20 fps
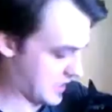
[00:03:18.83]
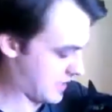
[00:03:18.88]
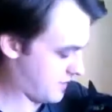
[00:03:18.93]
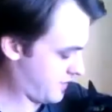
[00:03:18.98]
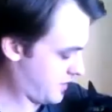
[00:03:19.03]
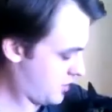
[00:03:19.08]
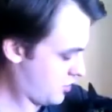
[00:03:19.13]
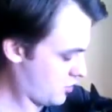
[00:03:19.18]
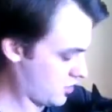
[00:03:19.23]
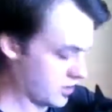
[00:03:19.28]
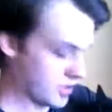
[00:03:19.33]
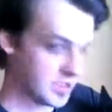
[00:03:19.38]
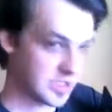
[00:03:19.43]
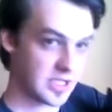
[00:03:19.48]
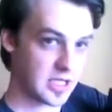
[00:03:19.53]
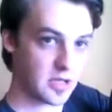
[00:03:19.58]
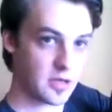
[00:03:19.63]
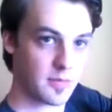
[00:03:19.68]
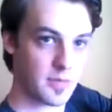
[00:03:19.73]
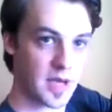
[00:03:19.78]
Cappy, you want to
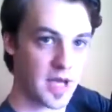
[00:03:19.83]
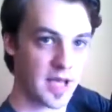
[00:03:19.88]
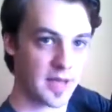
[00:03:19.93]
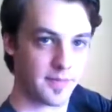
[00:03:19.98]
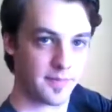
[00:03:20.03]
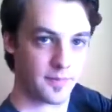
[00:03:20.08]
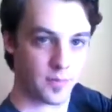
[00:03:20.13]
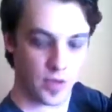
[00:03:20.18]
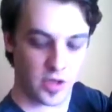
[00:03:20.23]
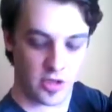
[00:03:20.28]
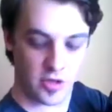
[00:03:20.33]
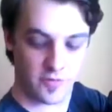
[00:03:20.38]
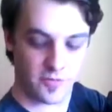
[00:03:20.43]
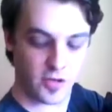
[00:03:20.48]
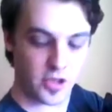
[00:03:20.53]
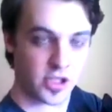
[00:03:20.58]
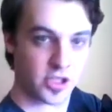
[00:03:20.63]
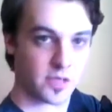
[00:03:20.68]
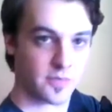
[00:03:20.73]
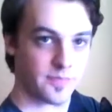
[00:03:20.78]
say goodbye with your
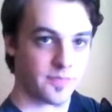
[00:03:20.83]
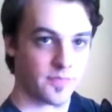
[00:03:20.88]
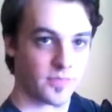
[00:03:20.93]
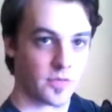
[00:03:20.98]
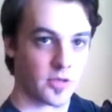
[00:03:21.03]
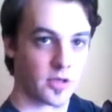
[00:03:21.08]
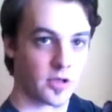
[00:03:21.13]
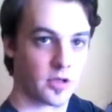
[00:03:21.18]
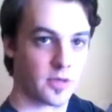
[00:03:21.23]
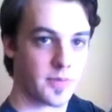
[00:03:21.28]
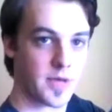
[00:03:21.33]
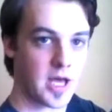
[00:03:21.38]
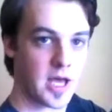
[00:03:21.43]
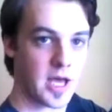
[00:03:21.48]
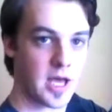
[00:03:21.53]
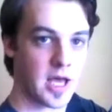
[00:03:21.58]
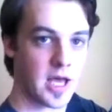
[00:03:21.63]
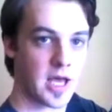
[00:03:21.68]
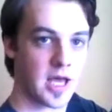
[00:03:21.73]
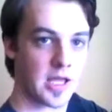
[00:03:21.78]
foot?
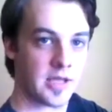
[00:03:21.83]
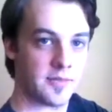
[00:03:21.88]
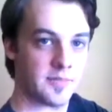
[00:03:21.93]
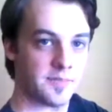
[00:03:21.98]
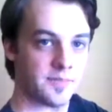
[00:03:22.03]
Goodbye!